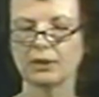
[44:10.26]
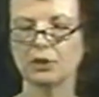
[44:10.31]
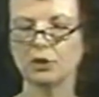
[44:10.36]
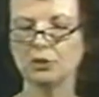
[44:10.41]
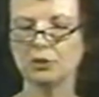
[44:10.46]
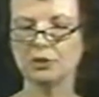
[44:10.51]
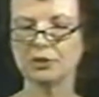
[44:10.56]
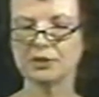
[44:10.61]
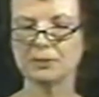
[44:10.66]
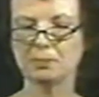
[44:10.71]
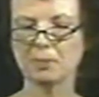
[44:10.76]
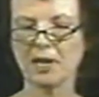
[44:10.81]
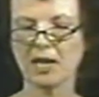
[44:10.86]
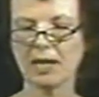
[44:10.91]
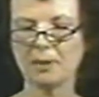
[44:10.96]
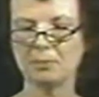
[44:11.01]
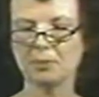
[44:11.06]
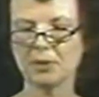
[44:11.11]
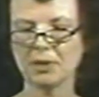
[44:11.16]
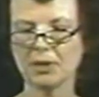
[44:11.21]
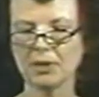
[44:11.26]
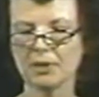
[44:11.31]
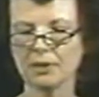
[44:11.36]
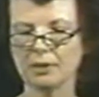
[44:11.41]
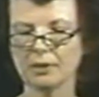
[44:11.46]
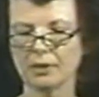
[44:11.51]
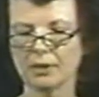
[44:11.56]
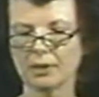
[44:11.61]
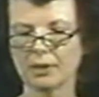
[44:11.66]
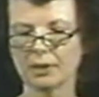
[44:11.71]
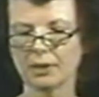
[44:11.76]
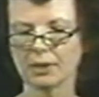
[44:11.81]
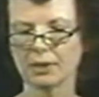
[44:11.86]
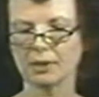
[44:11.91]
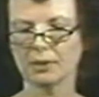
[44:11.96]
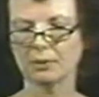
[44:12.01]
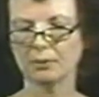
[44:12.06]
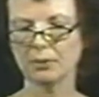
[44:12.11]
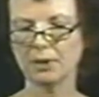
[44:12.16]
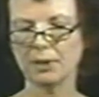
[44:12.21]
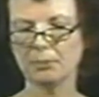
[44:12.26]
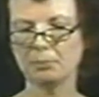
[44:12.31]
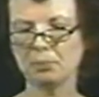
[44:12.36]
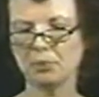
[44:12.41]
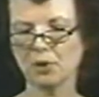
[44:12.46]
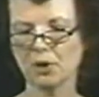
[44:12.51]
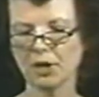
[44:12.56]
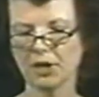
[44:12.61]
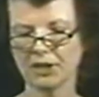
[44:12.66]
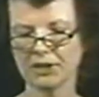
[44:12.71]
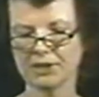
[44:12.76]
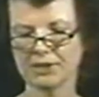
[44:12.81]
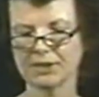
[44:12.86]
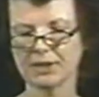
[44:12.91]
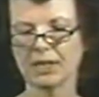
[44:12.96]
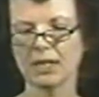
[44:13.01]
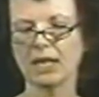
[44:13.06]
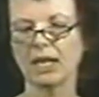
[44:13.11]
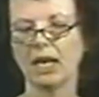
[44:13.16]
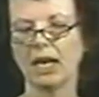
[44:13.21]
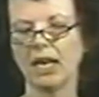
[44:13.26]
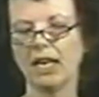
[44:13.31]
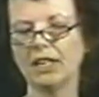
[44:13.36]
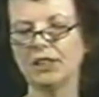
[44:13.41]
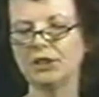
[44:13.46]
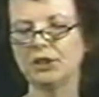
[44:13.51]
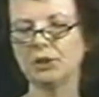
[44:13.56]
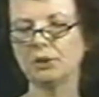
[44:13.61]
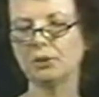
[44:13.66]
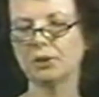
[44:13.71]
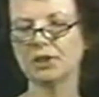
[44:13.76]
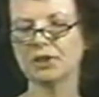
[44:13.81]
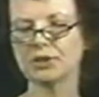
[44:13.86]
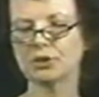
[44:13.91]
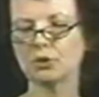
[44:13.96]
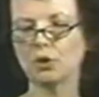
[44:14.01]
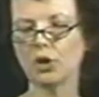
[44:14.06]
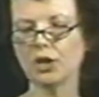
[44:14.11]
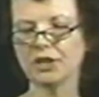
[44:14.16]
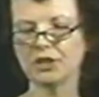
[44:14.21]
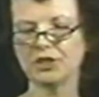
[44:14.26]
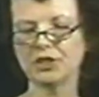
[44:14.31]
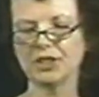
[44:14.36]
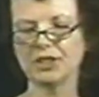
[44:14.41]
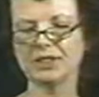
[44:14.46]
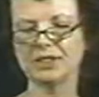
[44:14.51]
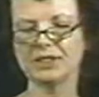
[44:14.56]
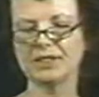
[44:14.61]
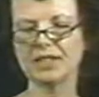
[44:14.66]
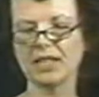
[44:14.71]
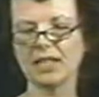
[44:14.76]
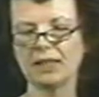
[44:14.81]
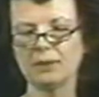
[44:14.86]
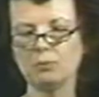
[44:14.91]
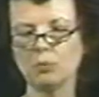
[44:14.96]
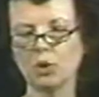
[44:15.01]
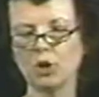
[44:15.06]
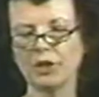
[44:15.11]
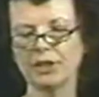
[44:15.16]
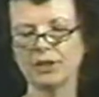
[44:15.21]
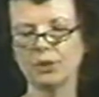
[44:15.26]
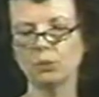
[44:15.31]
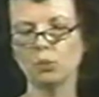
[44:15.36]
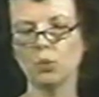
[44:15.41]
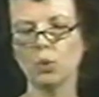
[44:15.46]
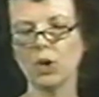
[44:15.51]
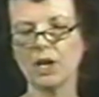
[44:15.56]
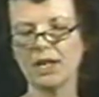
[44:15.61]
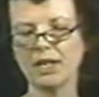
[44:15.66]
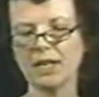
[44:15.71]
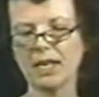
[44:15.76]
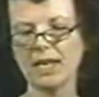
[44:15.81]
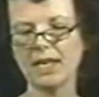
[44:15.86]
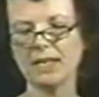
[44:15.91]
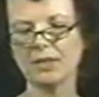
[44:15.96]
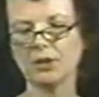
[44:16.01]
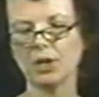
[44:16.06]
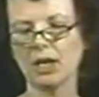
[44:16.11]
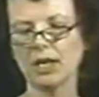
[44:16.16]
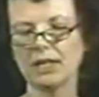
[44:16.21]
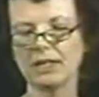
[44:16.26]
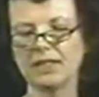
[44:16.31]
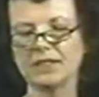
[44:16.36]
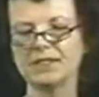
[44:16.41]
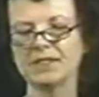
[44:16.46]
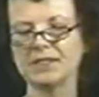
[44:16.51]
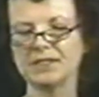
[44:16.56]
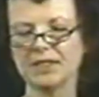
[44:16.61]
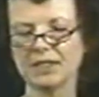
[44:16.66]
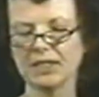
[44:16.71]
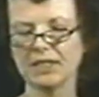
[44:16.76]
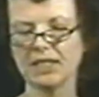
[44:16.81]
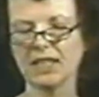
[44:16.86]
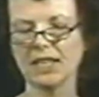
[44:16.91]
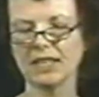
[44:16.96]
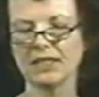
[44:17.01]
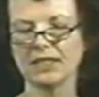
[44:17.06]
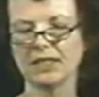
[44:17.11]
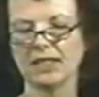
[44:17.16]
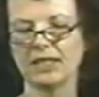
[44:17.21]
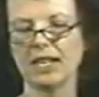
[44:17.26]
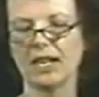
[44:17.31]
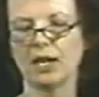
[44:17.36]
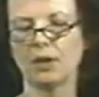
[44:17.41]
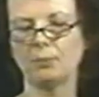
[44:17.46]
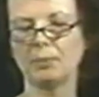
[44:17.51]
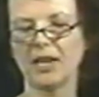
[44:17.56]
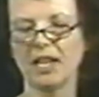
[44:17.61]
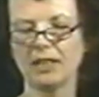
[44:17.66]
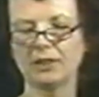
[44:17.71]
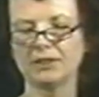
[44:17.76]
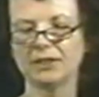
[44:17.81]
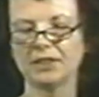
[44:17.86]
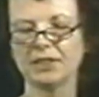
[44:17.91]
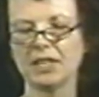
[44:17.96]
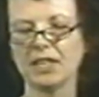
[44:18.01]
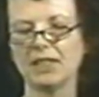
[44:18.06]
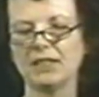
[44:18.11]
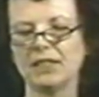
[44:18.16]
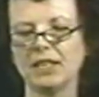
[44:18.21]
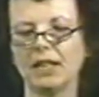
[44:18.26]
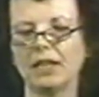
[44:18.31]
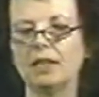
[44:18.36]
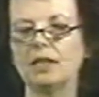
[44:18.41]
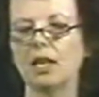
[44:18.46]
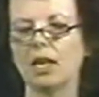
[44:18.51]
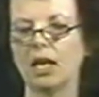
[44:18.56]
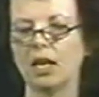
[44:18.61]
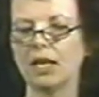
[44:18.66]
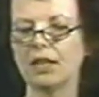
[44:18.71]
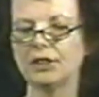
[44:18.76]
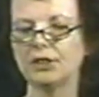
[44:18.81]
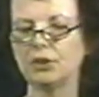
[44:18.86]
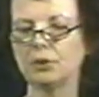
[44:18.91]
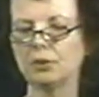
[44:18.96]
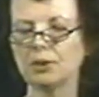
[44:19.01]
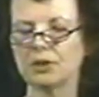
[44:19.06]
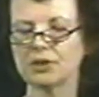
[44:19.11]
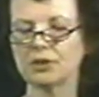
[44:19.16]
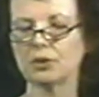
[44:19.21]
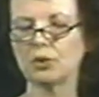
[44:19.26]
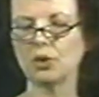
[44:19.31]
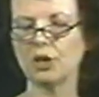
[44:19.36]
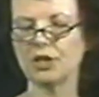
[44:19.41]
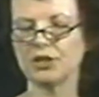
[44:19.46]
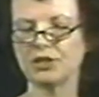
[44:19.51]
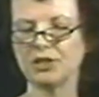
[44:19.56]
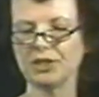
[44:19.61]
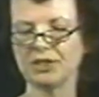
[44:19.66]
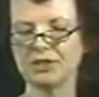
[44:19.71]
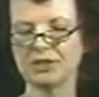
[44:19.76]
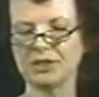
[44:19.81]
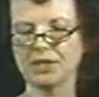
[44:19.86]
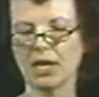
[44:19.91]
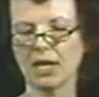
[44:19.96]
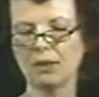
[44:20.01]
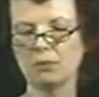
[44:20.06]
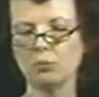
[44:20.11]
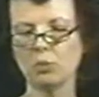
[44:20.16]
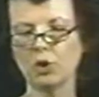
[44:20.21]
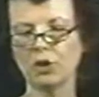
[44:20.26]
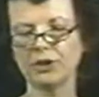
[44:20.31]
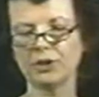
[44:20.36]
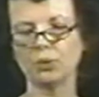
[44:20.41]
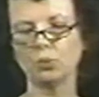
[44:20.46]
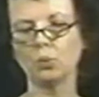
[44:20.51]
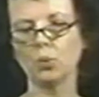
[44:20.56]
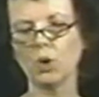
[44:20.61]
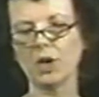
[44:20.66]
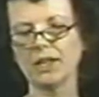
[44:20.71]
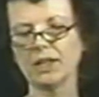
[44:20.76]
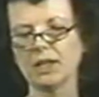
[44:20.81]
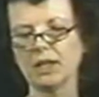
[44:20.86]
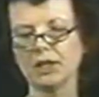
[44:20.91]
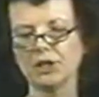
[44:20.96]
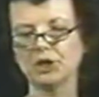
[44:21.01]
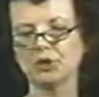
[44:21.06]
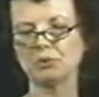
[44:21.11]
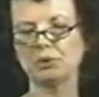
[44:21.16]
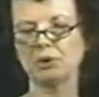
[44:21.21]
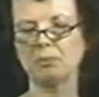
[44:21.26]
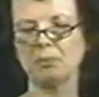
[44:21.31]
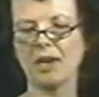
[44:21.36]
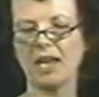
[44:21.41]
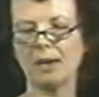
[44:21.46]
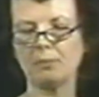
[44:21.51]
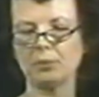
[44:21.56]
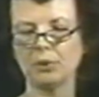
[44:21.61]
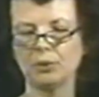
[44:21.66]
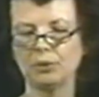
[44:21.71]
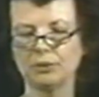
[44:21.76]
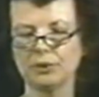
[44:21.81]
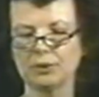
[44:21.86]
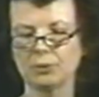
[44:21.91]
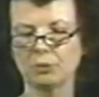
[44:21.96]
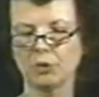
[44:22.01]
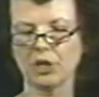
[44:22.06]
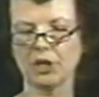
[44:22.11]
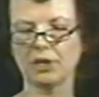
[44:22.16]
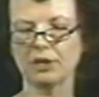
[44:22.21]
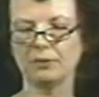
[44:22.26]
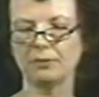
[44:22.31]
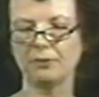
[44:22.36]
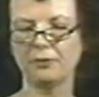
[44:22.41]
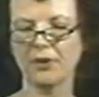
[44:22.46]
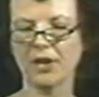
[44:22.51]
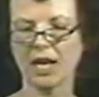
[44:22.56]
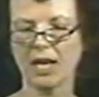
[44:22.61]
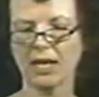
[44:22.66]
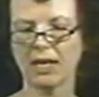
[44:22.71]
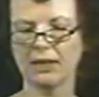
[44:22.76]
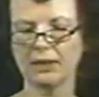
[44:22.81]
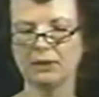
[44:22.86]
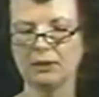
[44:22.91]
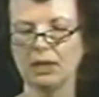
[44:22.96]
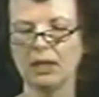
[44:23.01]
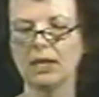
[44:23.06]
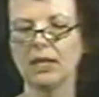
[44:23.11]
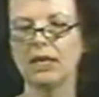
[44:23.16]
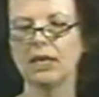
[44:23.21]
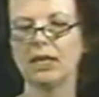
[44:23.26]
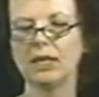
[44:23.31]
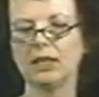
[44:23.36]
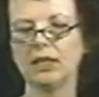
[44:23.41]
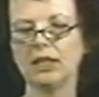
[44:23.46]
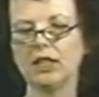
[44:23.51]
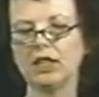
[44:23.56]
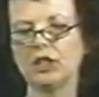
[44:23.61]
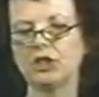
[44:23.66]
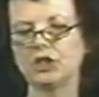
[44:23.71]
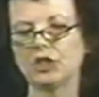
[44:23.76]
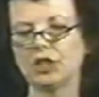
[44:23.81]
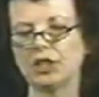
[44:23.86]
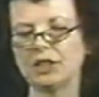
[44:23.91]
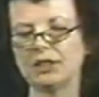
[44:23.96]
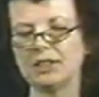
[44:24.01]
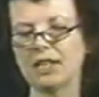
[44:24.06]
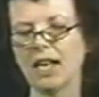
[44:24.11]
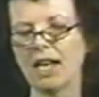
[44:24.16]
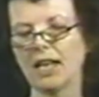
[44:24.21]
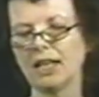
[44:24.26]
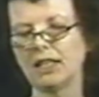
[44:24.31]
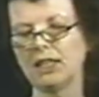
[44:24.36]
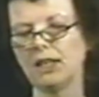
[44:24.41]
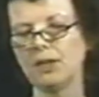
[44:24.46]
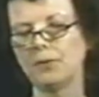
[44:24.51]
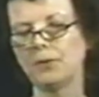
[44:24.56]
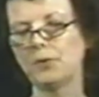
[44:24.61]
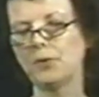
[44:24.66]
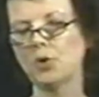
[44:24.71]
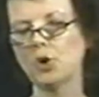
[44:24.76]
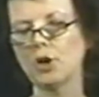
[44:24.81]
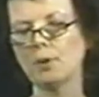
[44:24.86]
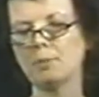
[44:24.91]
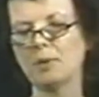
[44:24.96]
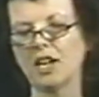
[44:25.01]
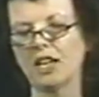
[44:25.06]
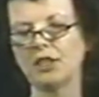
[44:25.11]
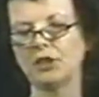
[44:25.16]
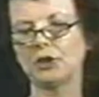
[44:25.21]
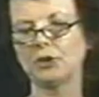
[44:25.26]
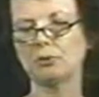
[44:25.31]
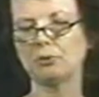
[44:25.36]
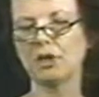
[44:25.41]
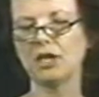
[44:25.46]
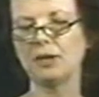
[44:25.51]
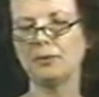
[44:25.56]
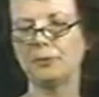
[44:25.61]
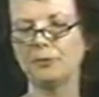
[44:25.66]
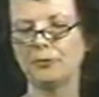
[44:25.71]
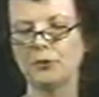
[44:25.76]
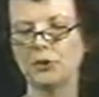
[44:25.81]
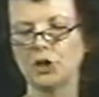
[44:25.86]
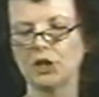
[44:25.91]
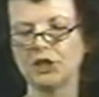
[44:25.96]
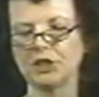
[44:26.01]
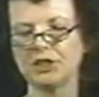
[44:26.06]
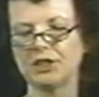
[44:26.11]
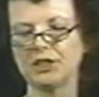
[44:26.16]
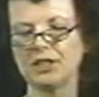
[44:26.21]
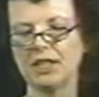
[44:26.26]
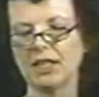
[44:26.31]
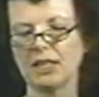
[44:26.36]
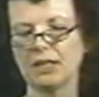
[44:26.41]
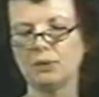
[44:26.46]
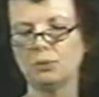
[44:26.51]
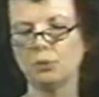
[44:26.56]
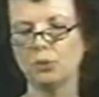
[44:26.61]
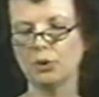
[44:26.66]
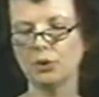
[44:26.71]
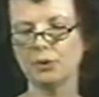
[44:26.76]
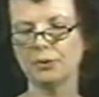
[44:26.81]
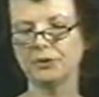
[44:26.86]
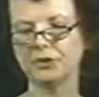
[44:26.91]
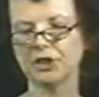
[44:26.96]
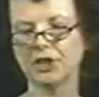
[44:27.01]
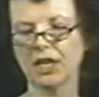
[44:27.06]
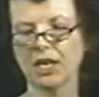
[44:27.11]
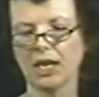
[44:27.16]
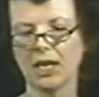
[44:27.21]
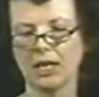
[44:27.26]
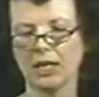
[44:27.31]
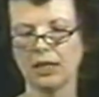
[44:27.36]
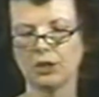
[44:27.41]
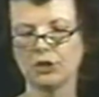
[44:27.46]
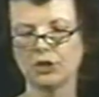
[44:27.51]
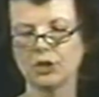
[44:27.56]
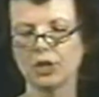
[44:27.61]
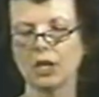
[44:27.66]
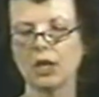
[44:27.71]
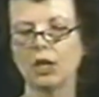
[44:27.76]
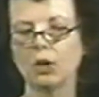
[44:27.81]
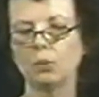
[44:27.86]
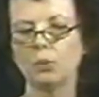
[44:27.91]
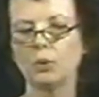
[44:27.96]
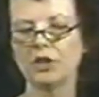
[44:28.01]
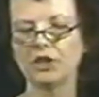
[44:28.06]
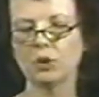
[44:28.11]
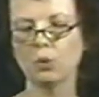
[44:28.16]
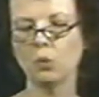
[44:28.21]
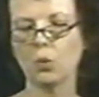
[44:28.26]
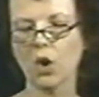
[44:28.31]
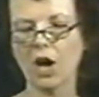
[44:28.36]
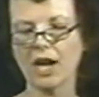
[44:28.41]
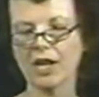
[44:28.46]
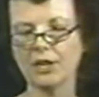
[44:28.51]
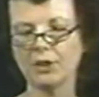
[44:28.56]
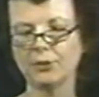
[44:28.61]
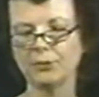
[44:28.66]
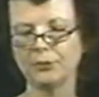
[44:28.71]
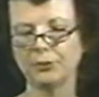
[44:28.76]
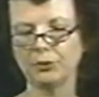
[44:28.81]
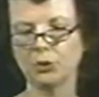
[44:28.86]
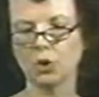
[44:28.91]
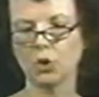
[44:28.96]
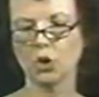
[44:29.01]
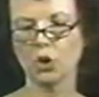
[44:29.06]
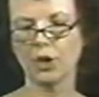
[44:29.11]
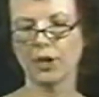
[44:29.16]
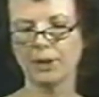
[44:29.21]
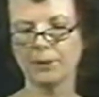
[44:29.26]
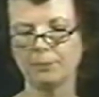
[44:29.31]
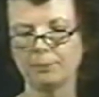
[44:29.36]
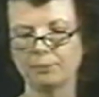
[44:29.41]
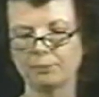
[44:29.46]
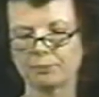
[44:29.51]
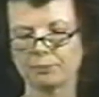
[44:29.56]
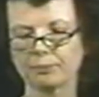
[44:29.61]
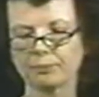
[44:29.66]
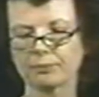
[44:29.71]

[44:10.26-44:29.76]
the newspaper reports, under a scorching sun, more than this is in Kenya now, back to Kenya. Under a scorching sun, more than 100 baboons were confined, each in a tiny 4 by 3 foot tin roofed cage with a wire floor.